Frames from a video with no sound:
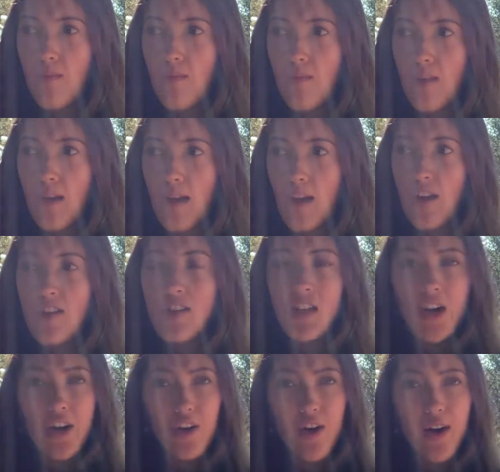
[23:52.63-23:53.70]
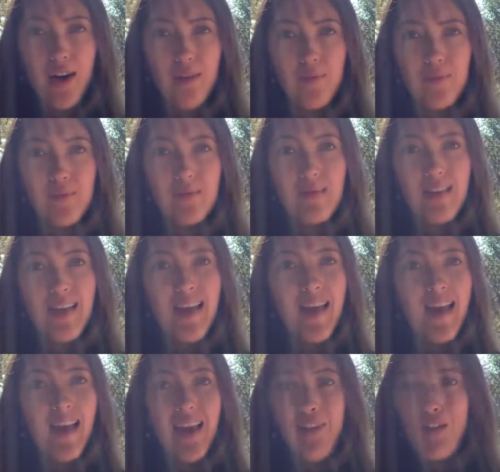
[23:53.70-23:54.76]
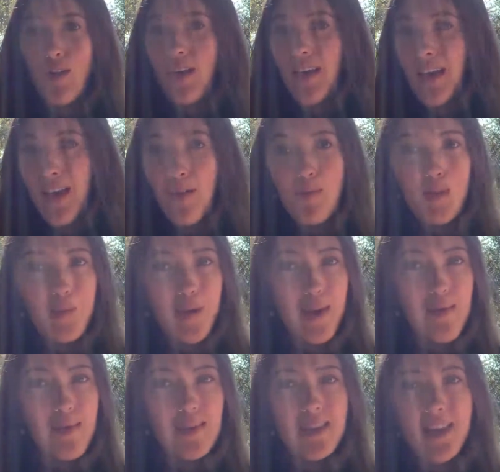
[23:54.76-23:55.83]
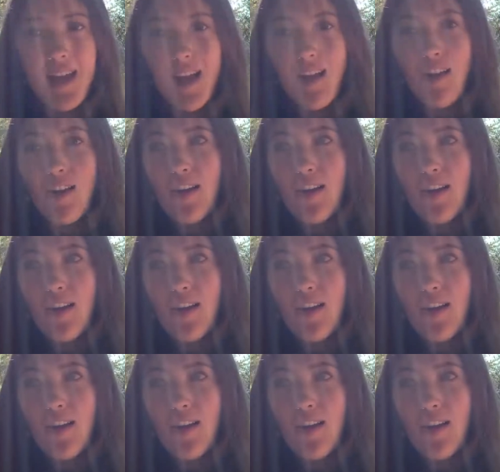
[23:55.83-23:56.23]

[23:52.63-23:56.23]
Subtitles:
I got a sonogram, and they're like, yep, the baby's there.